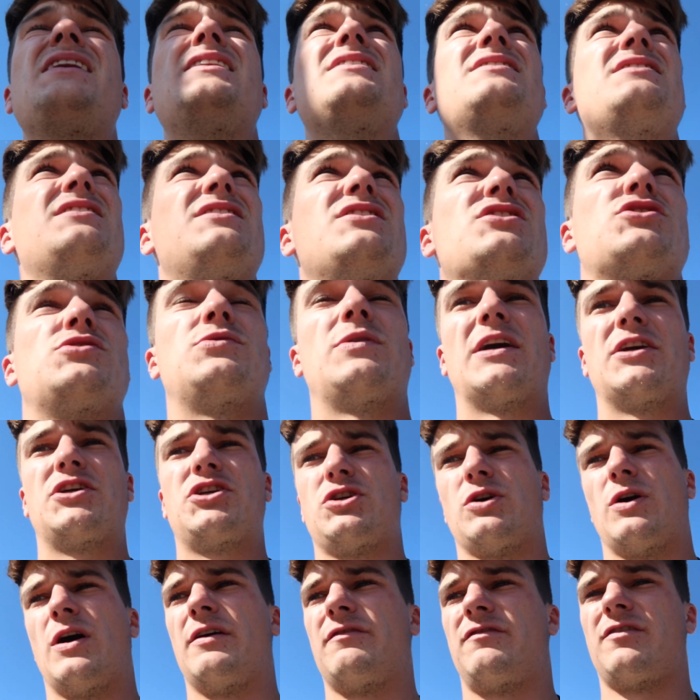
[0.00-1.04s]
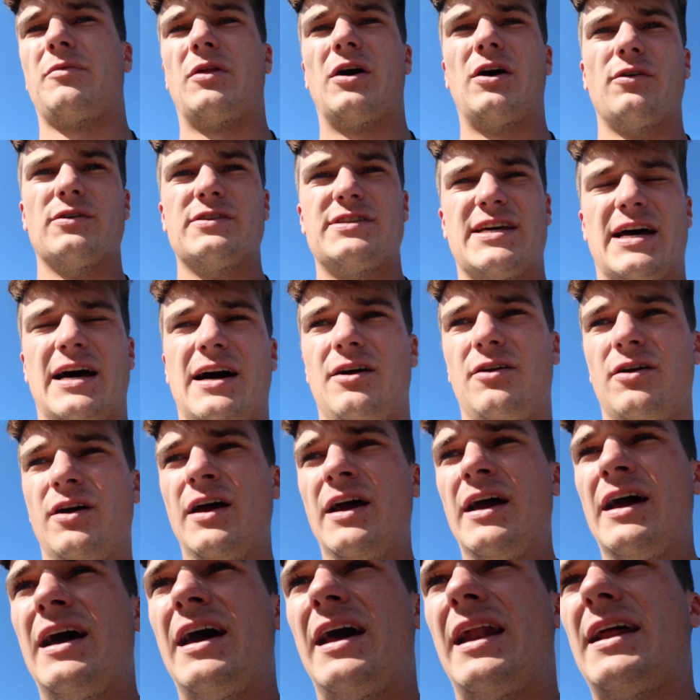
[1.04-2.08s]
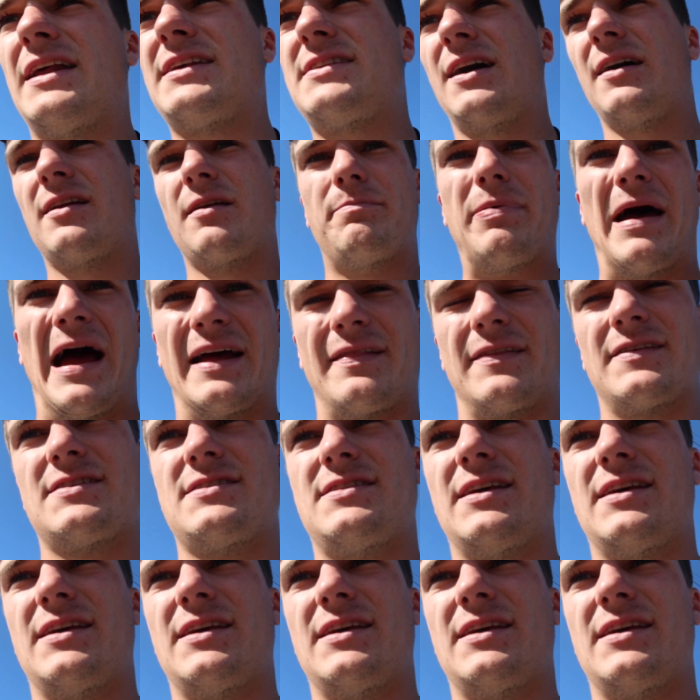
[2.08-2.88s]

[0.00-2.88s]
to this restaurant from the hotel, and I decided to pack this